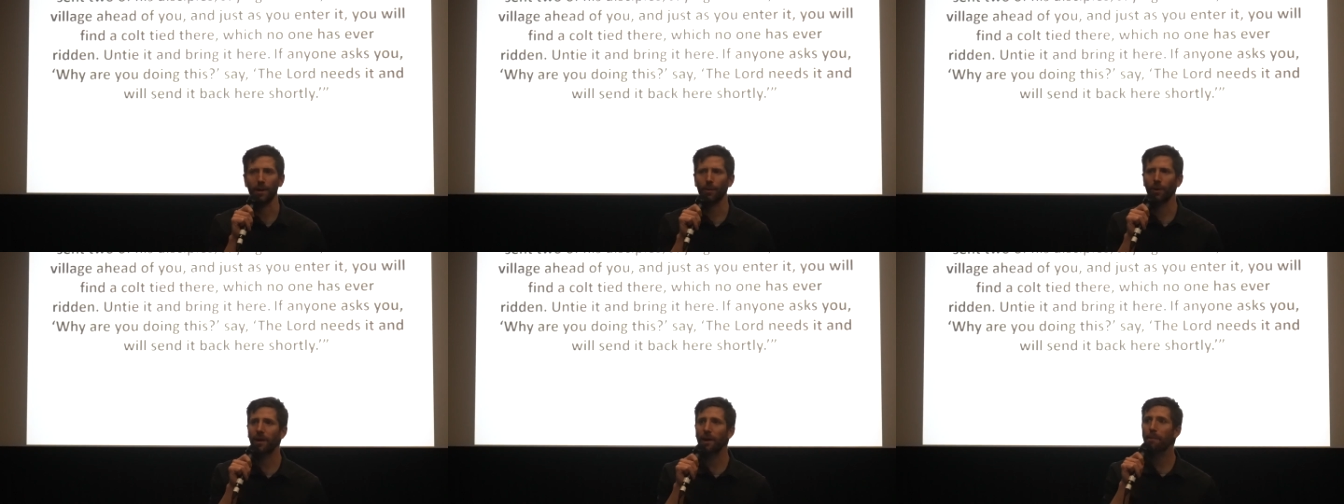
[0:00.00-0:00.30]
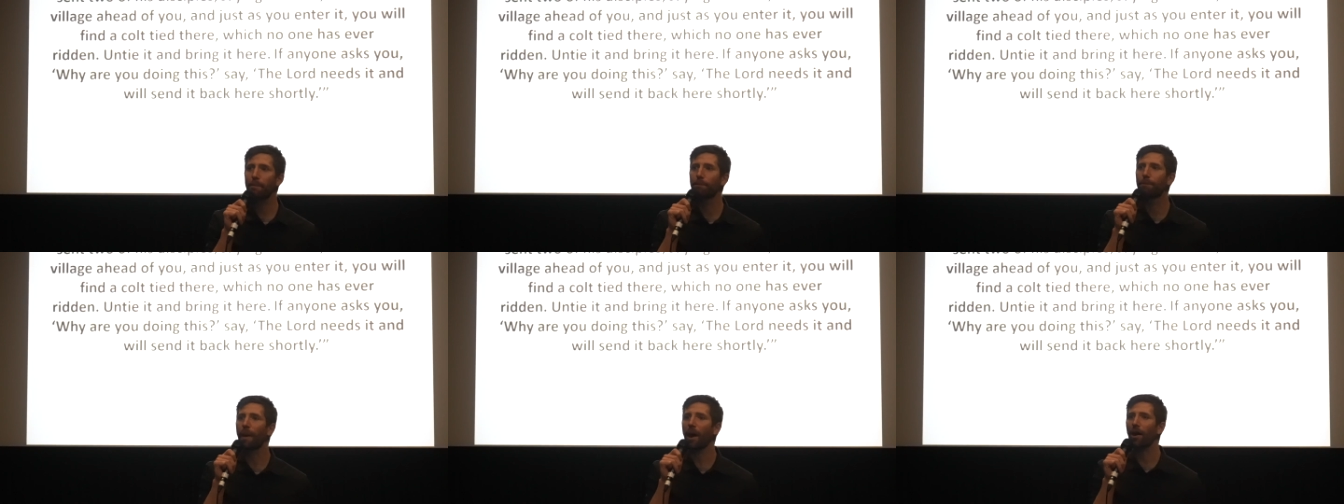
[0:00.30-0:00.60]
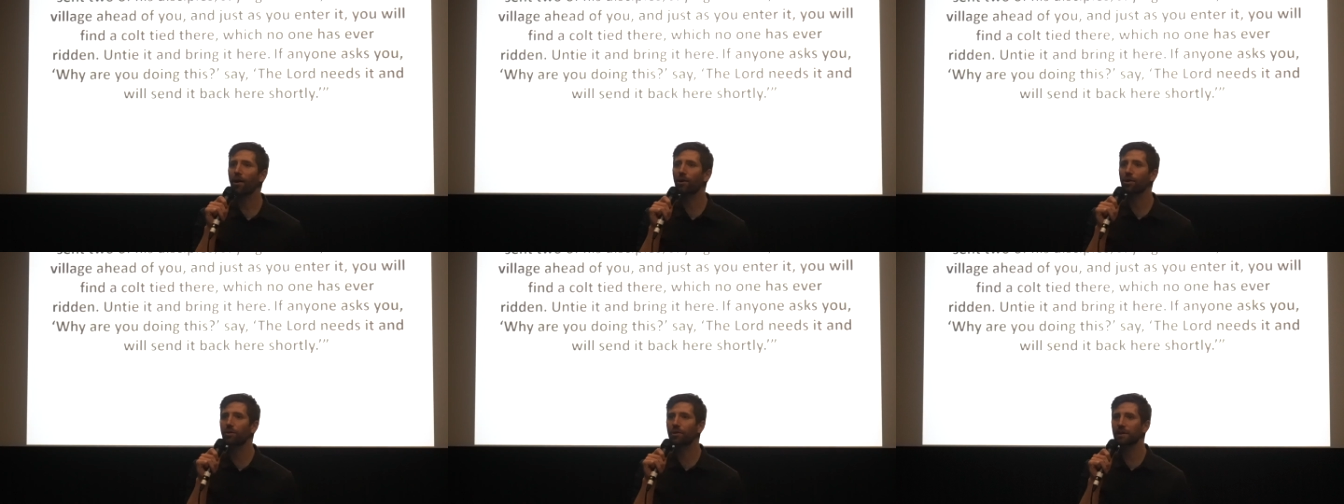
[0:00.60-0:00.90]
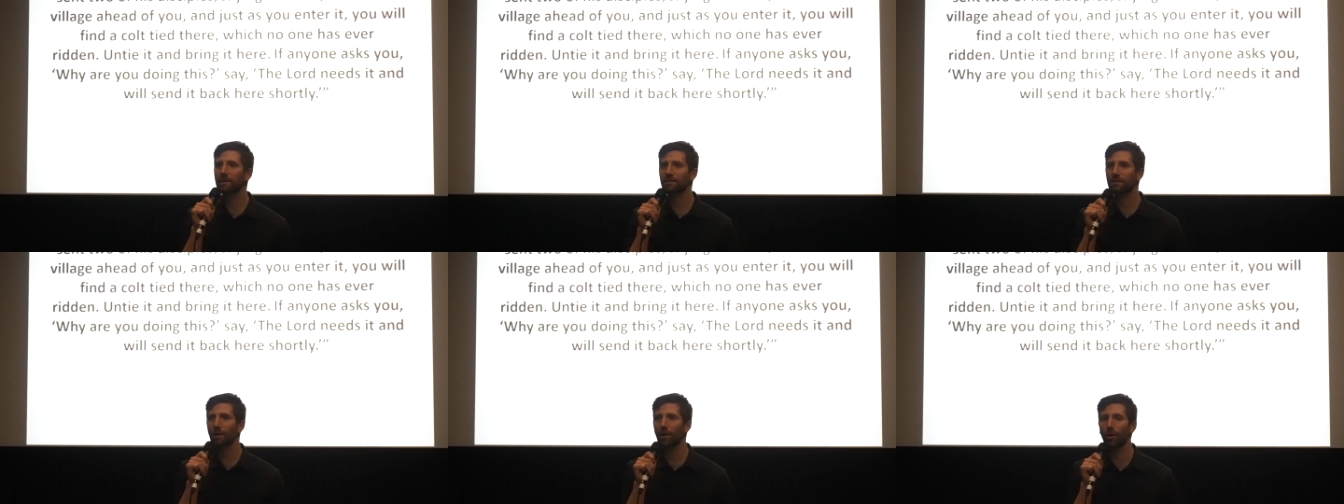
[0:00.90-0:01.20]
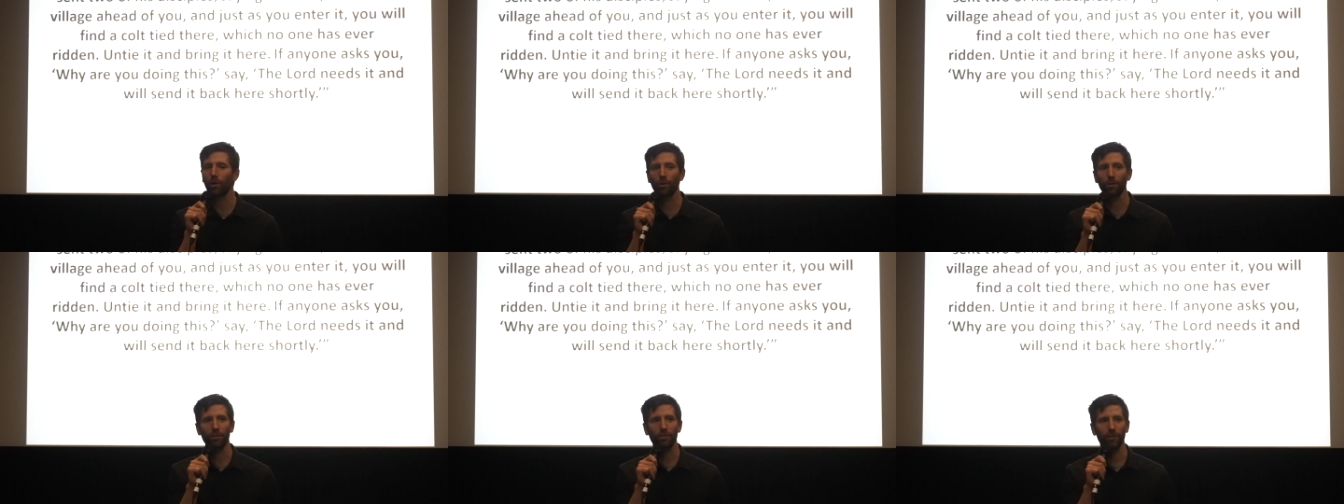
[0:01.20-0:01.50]
We're going to borrow this
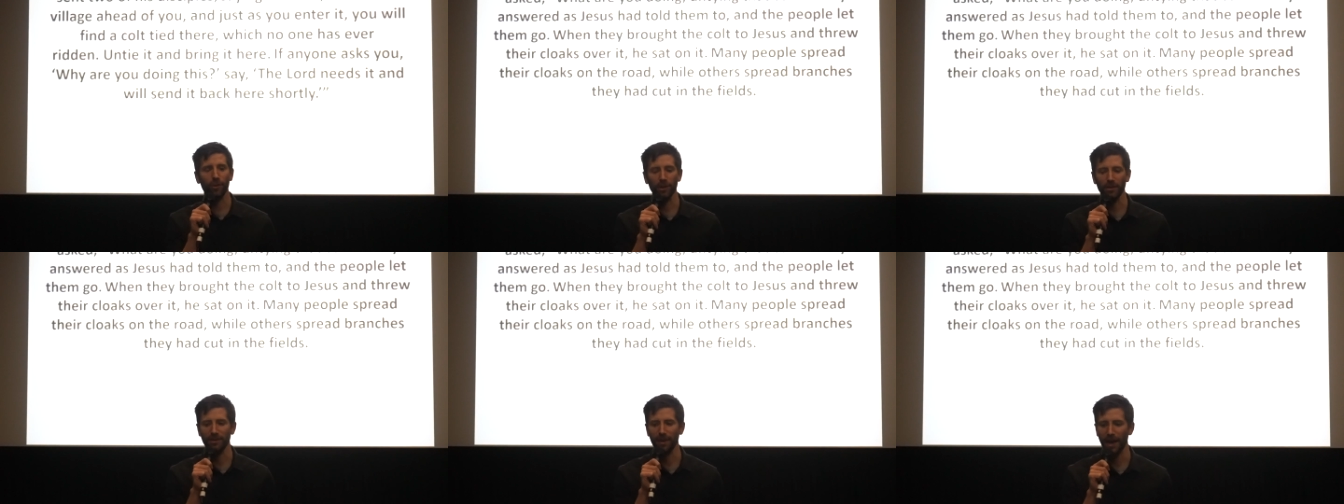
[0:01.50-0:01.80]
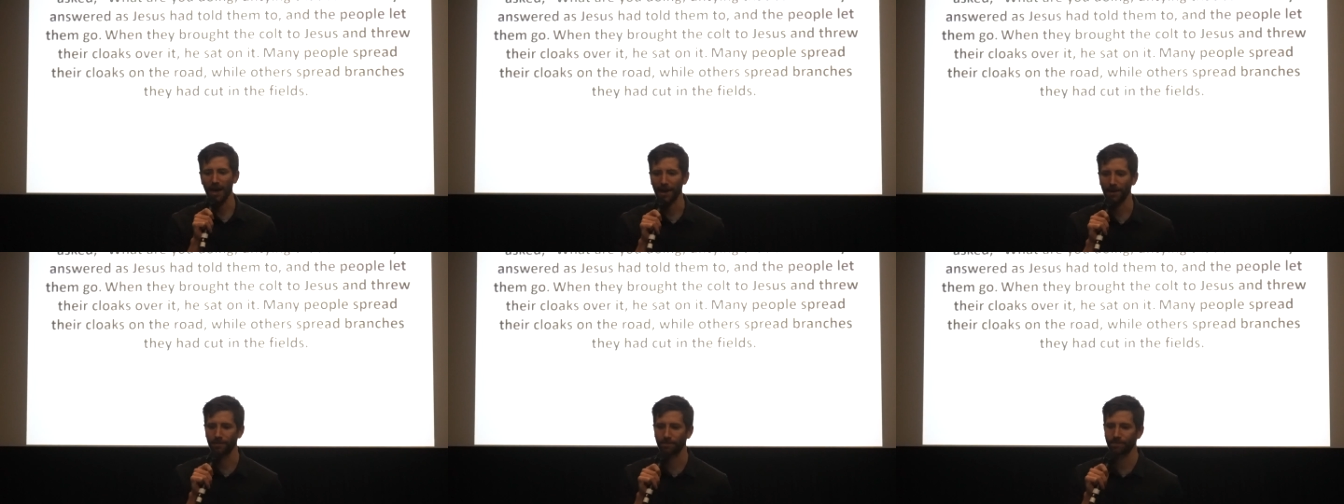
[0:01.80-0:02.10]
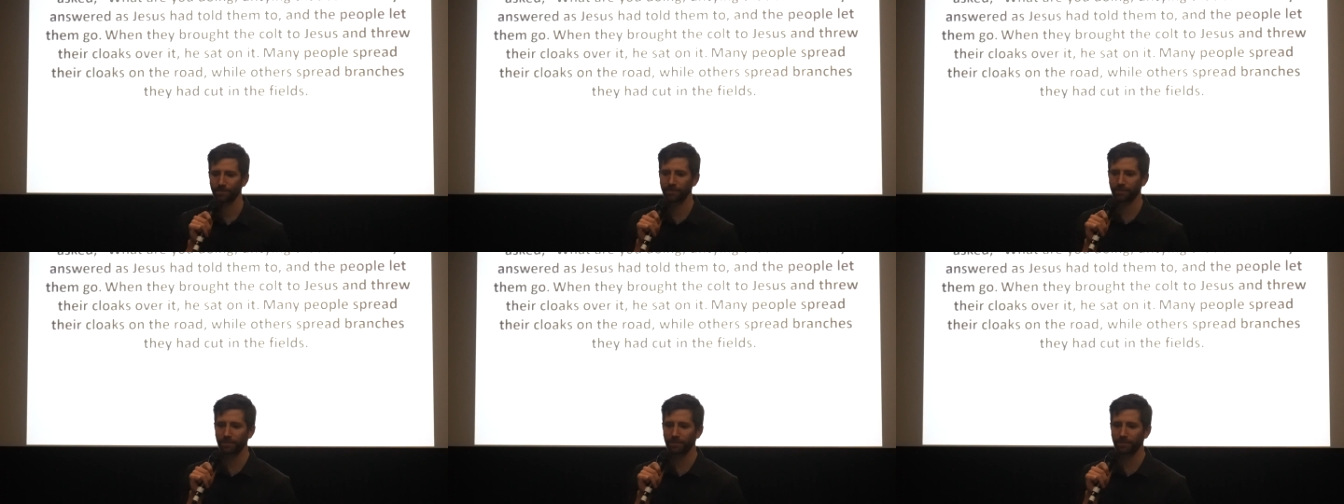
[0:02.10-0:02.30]
colt for a time."